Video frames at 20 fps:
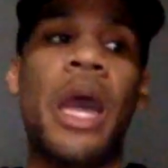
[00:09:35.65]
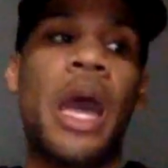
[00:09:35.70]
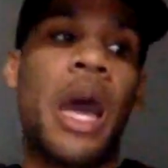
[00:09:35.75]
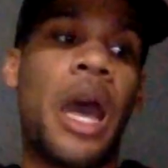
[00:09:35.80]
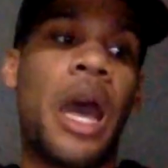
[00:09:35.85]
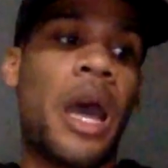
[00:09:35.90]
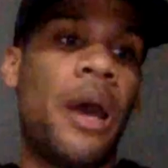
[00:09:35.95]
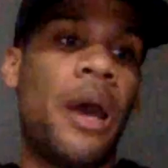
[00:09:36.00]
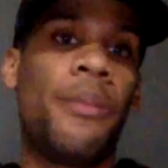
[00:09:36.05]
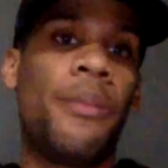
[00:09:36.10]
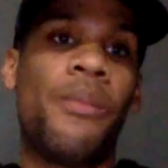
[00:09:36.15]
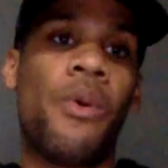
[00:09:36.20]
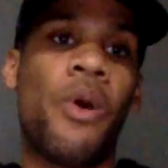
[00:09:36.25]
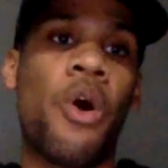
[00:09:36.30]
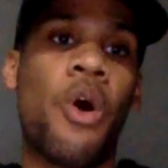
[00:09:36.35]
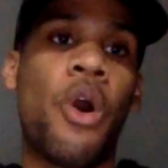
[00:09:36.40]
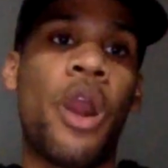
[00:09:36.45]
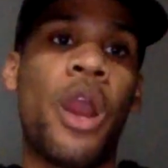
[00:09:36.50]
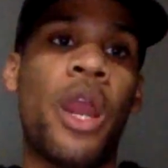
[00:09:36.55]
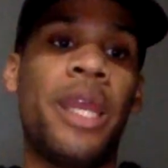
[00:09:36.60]

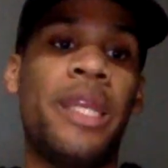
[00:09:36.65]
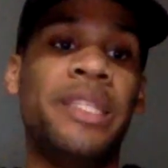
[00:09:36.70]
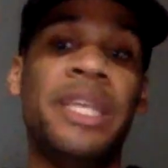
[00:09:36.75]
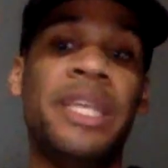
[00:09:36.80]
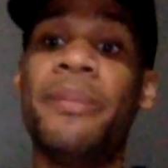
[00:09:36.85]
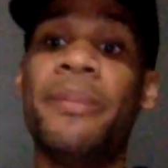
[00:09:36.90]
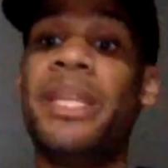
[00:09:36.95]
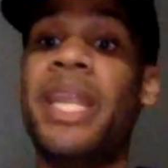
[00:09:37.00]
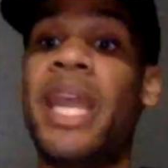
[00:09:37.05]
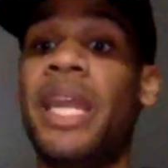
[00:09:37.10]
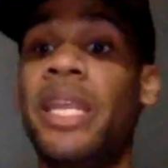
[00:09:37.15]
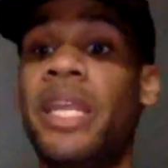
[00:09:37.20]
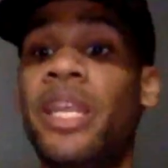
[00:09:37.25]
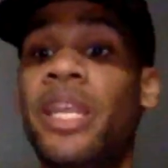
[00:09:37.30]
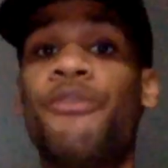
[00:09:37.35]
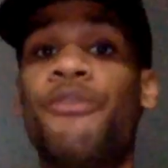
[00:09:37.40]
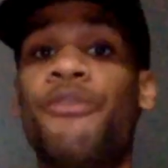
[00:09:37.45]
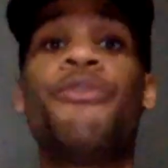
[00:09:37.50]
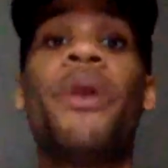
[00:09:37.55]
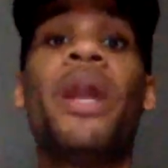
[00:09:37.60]
are intimidated,
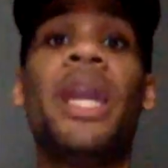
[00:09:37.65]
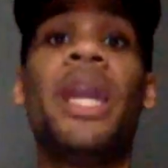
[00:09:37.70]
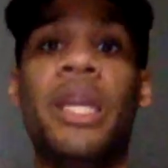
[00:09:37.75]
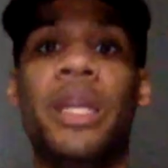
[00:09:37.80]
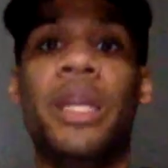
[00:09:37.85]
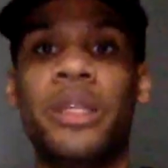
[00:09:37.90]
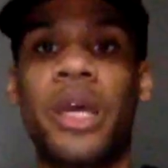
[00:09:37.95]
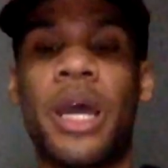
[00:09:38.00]
afraid,